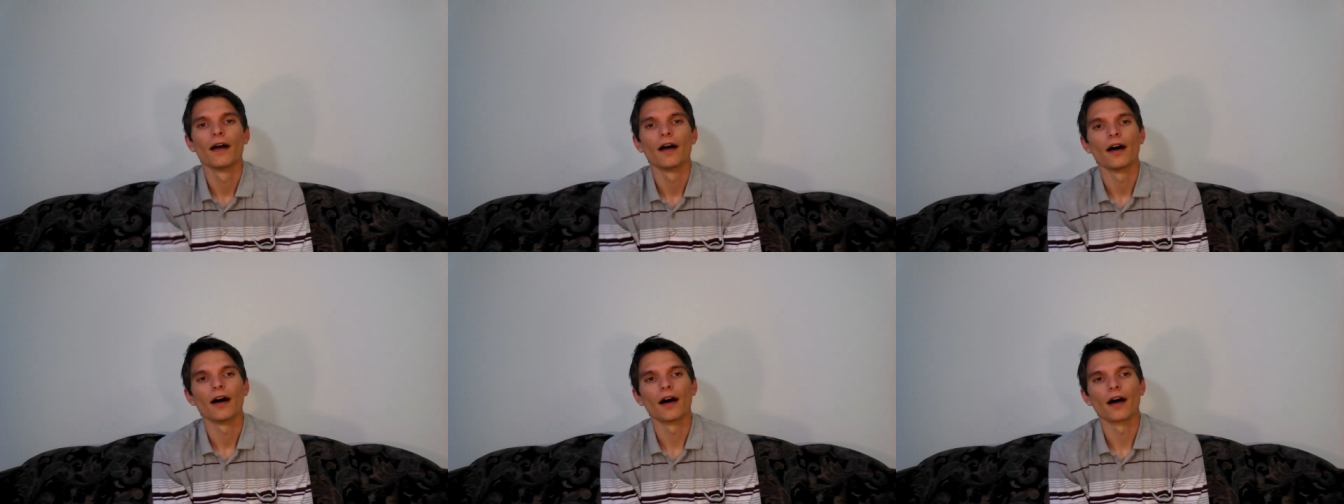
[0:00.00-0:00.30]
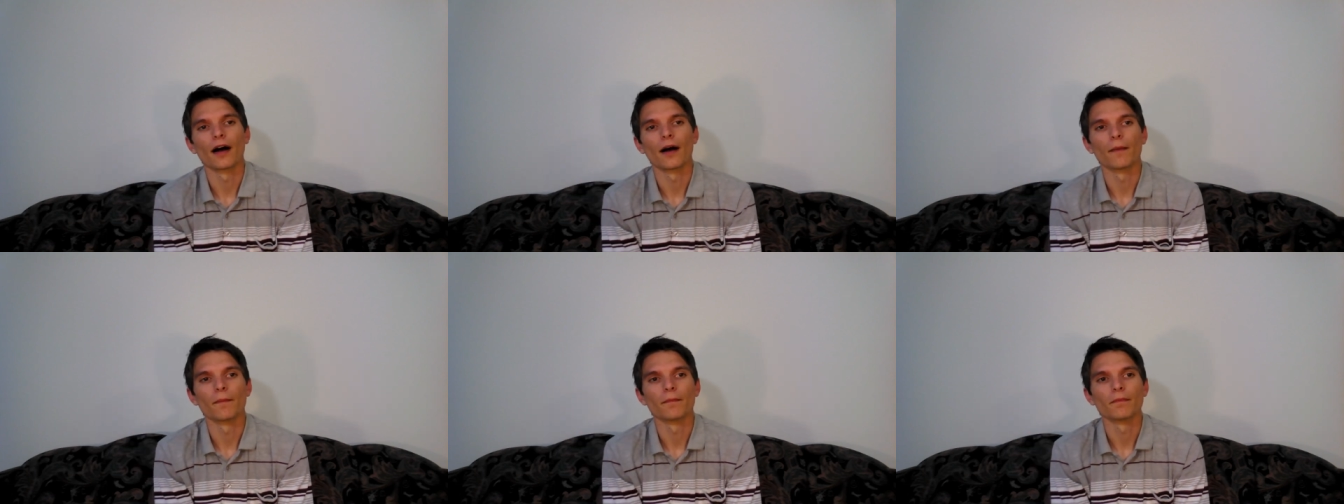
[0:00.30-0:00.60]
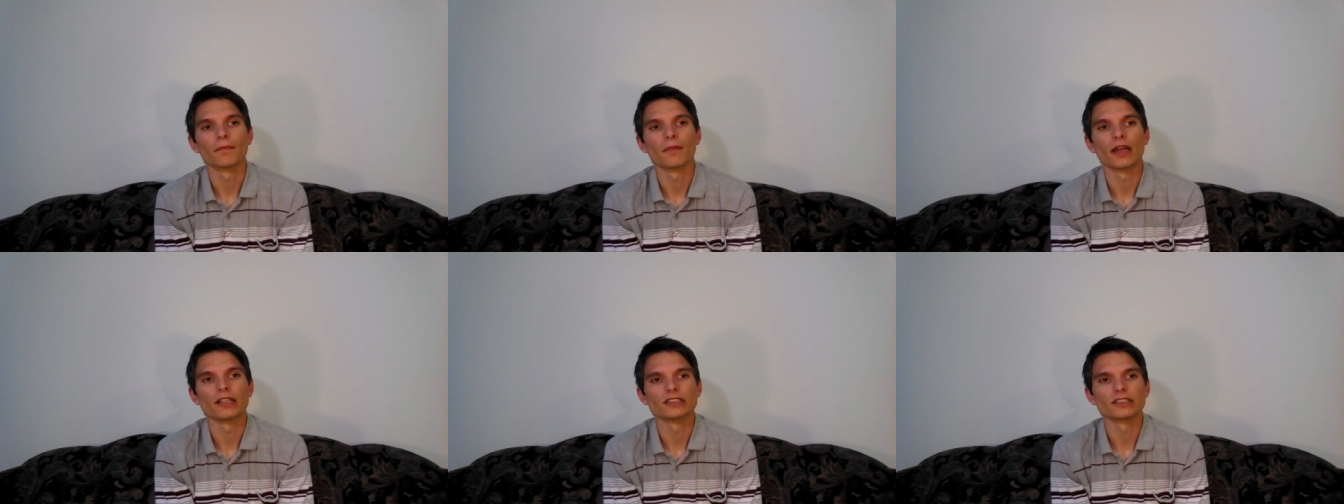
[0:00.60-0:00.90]
um,
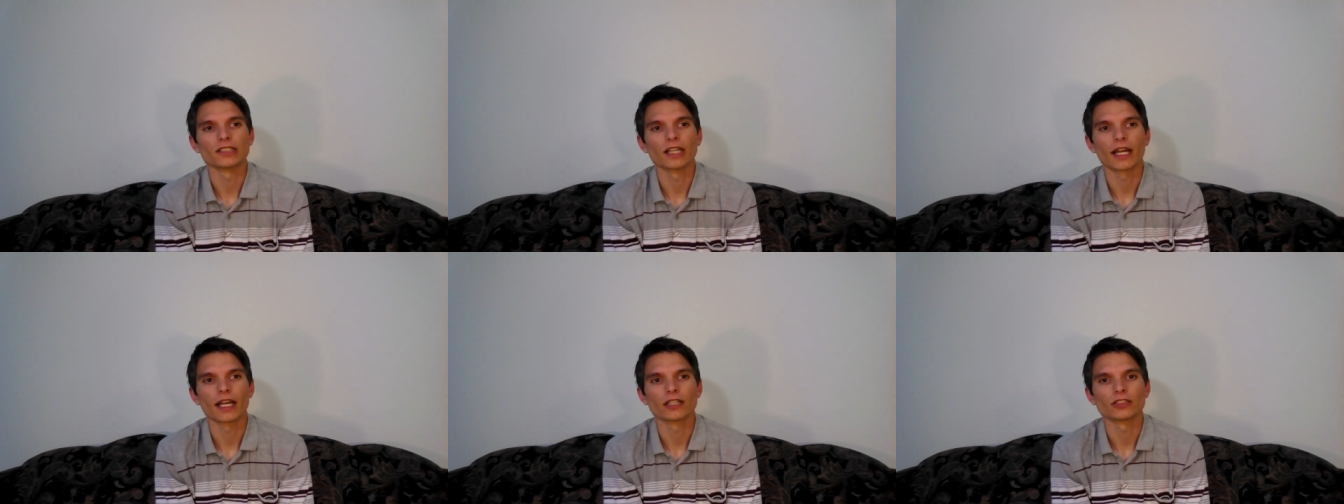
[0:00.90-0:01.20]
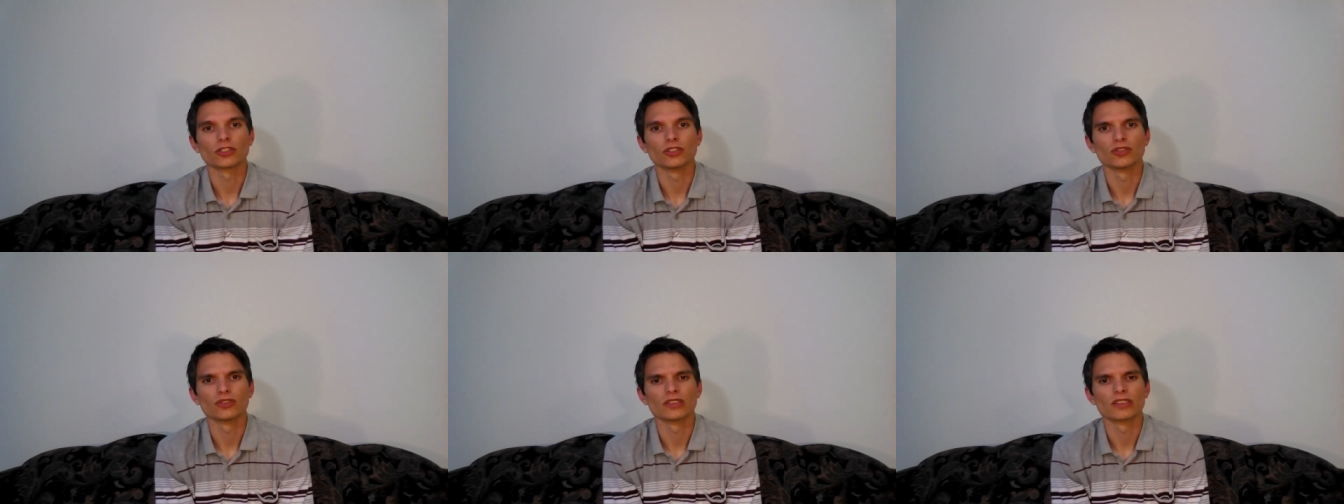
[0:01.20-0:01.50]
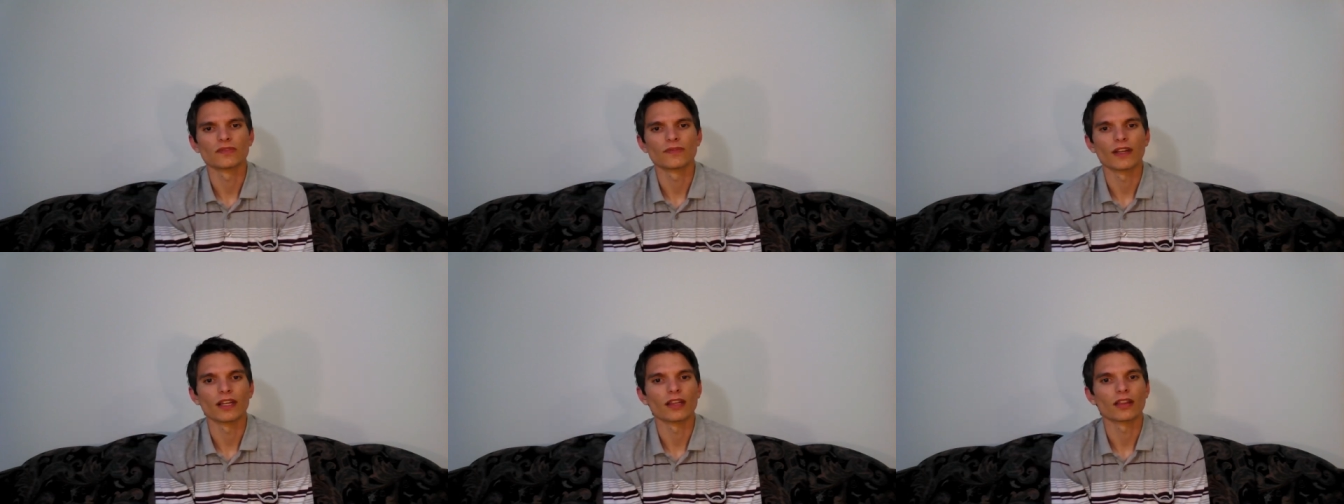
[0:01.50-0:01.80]
and science uses
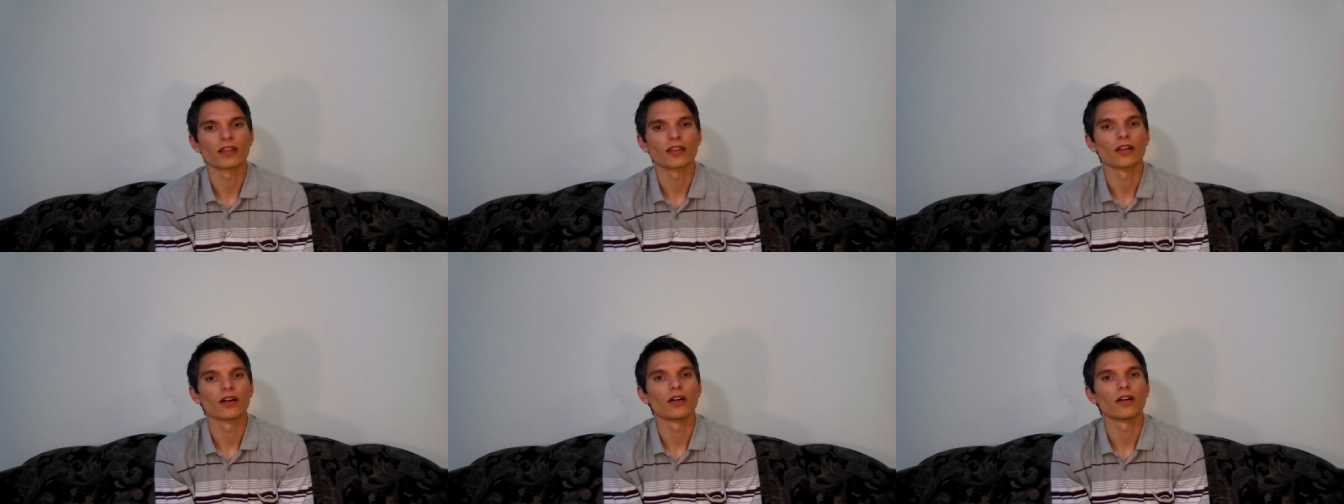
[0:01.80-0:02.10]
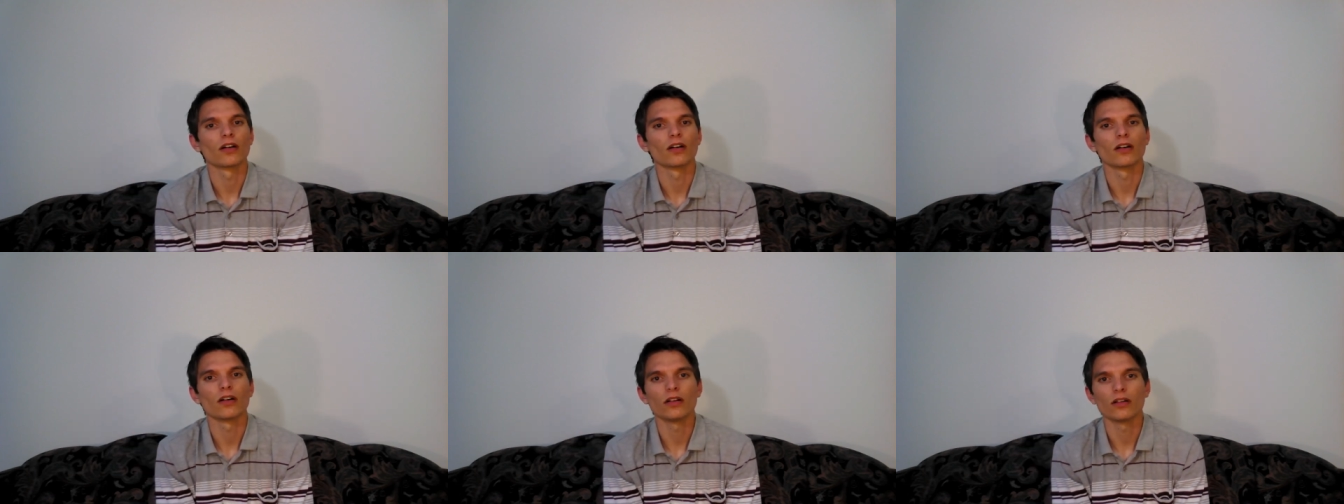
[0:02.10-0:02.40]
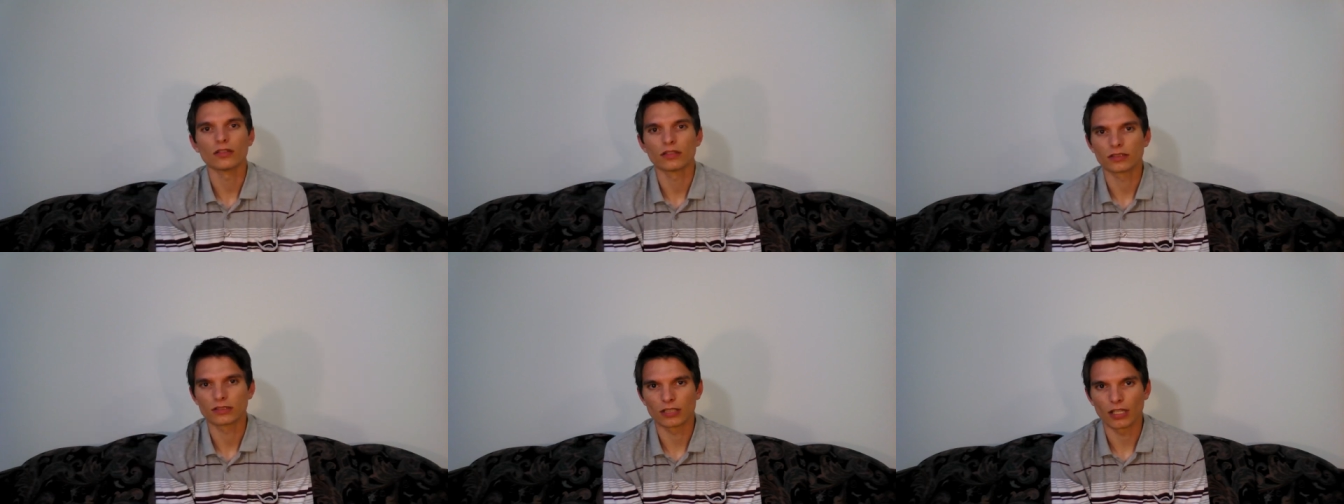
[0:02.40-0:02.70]
faith
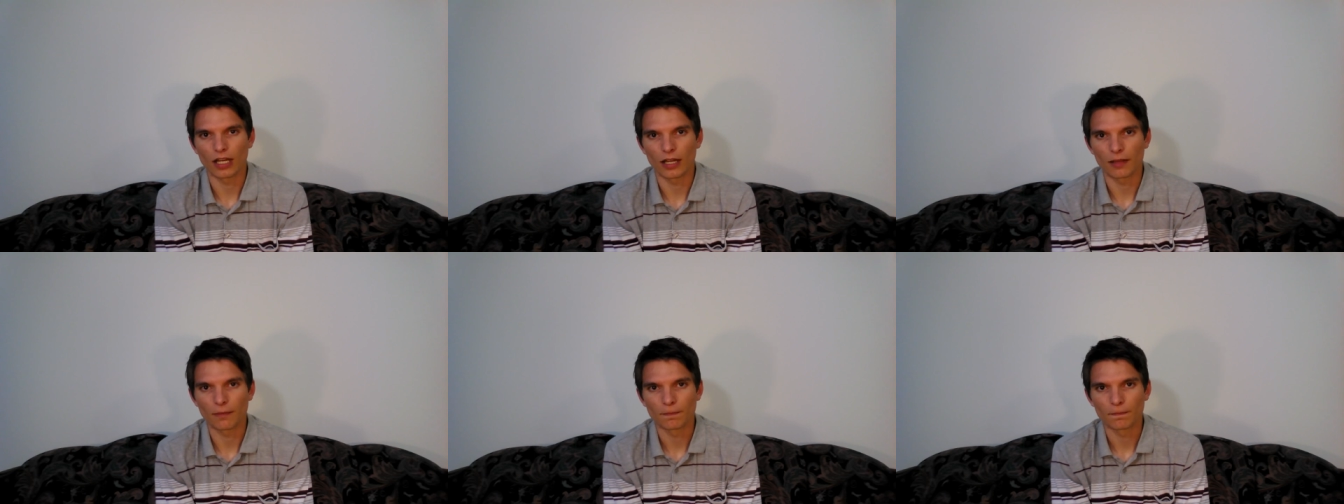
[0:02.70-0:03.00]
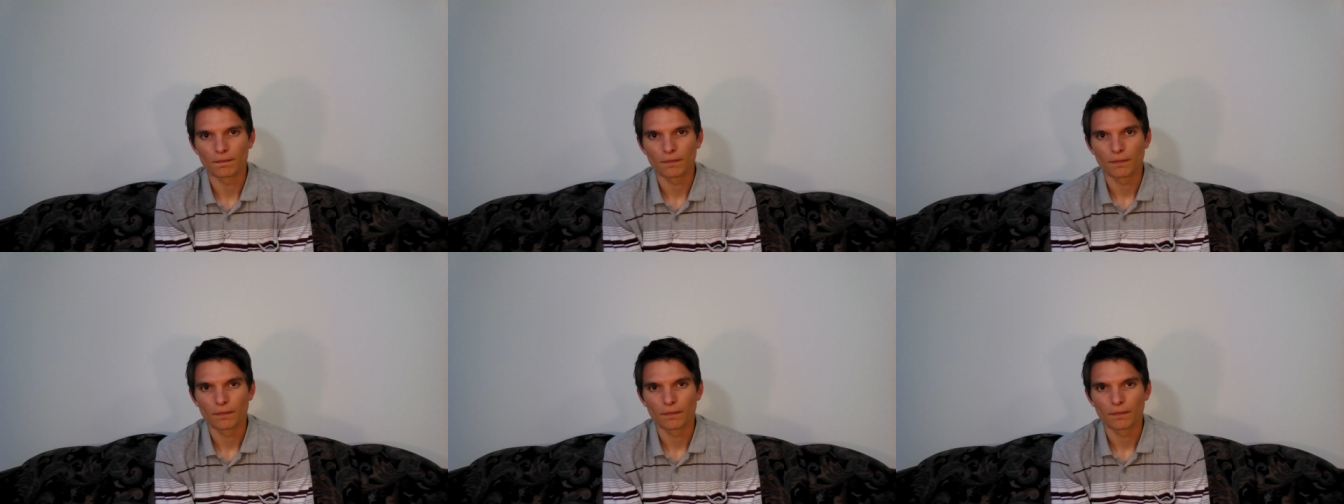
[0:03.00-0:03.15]
all the time.